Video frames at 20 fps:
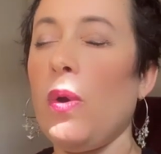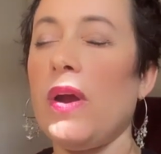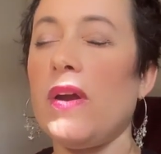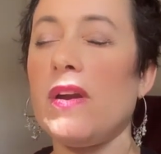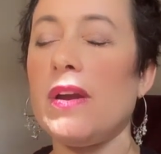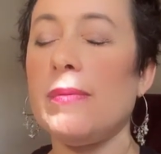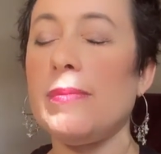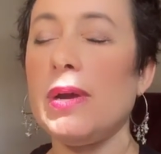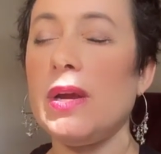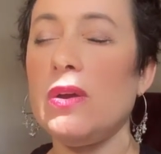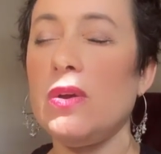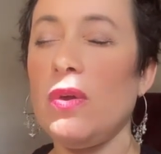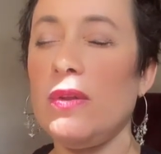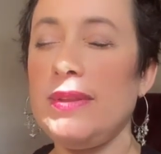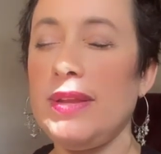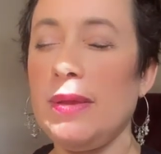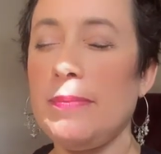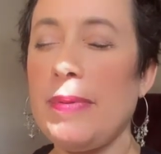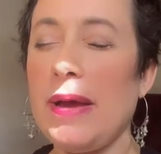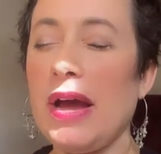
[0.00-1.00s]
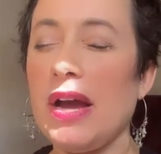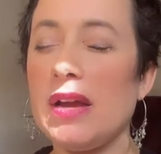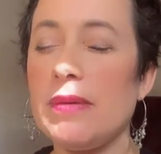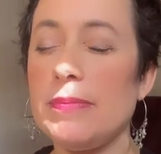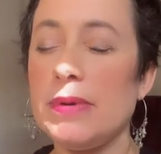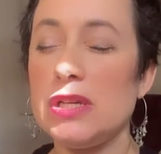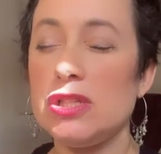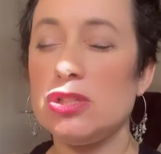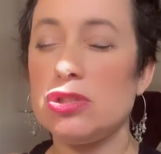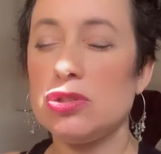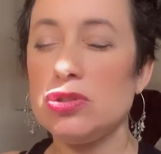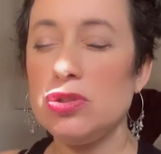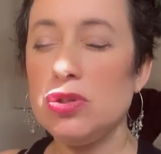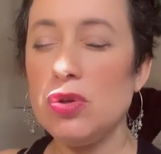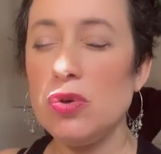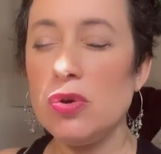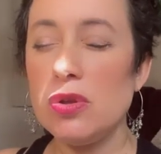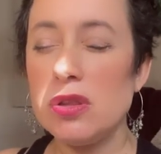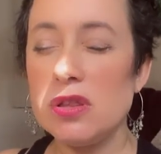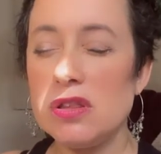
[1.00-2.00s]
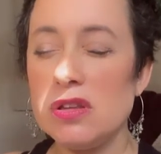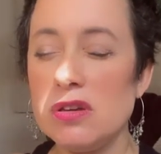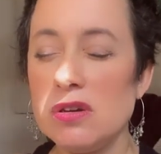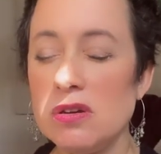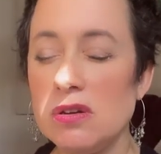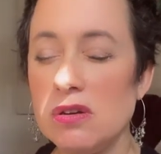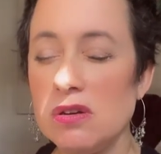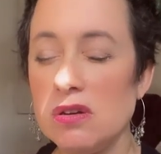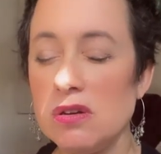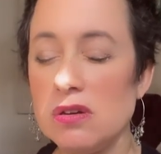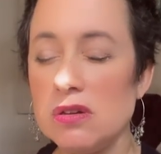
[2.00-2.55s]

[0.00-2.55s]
Where am I holding back my truth?